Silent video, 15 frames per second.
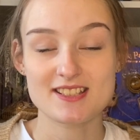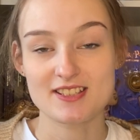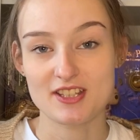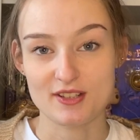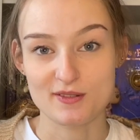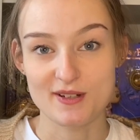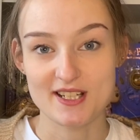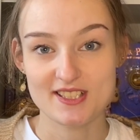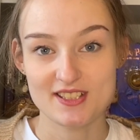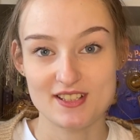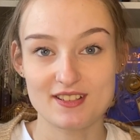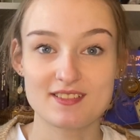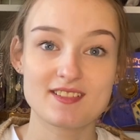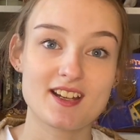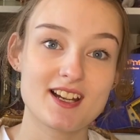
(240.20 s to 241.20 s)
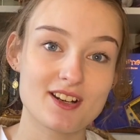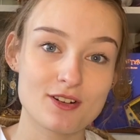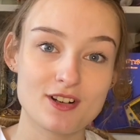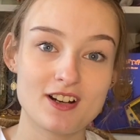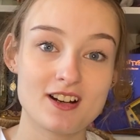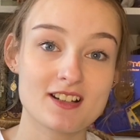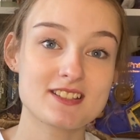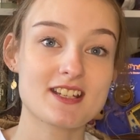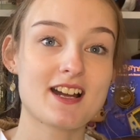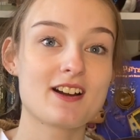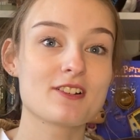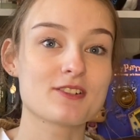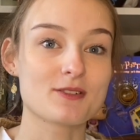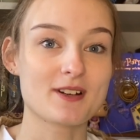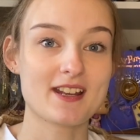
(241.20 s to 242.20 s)
another question that I got asked,
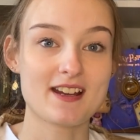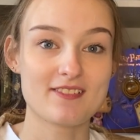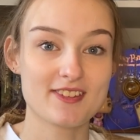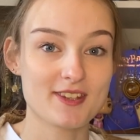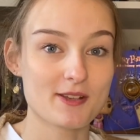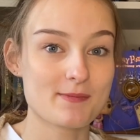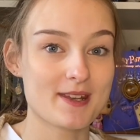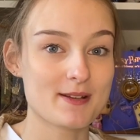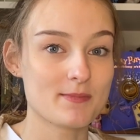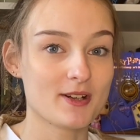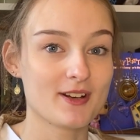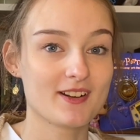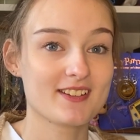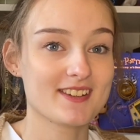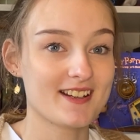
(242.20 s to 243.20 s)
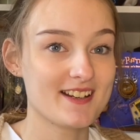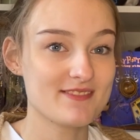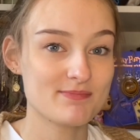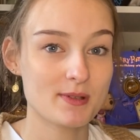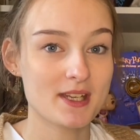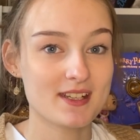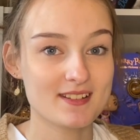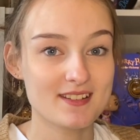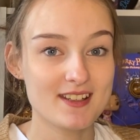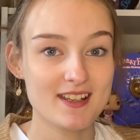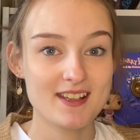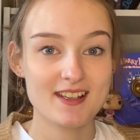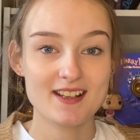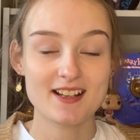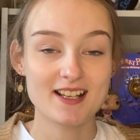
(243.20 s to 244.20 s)
how do I have so many books? I've been
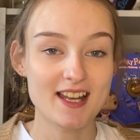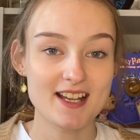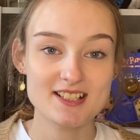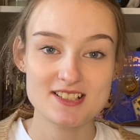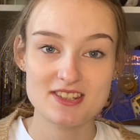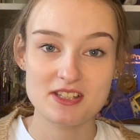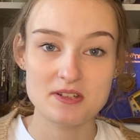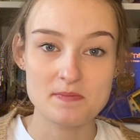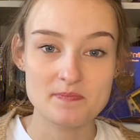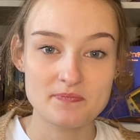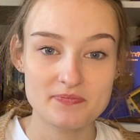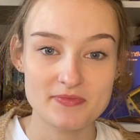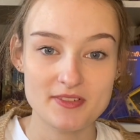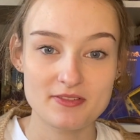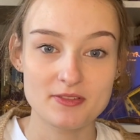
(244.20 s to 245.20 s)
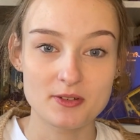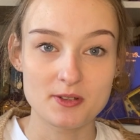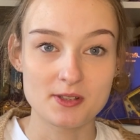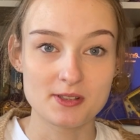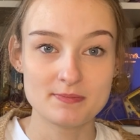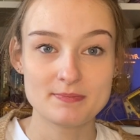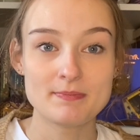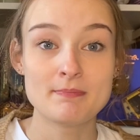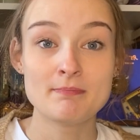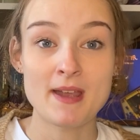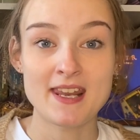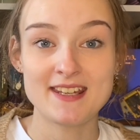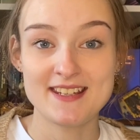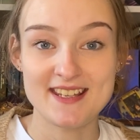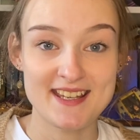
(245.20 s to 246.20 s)
collecting them for
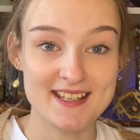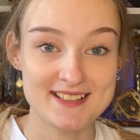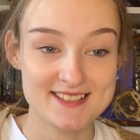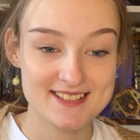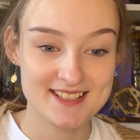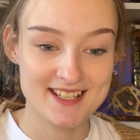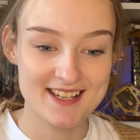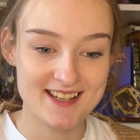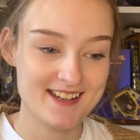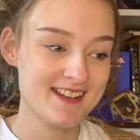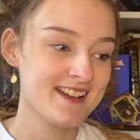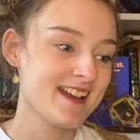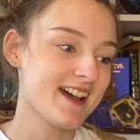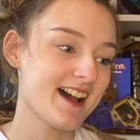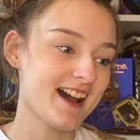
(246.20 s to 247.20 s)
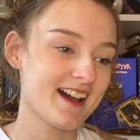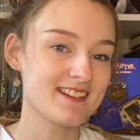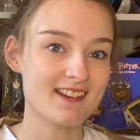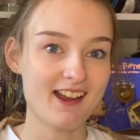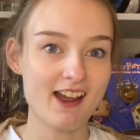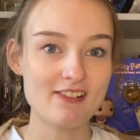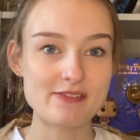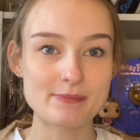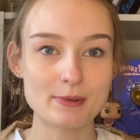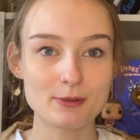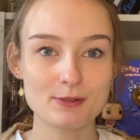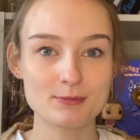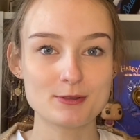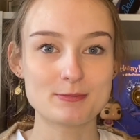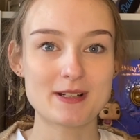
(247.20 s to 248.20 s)
many years and I haven't
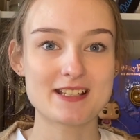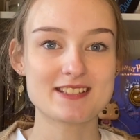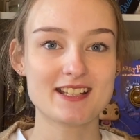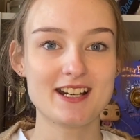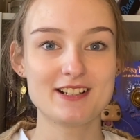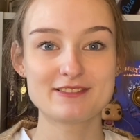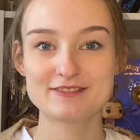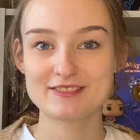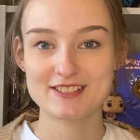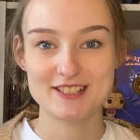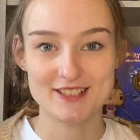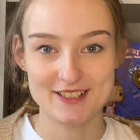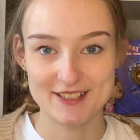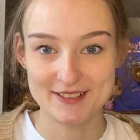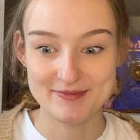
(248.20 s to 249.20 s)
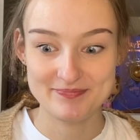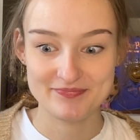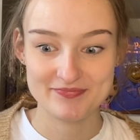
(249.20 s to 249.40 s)
bought them all myself, so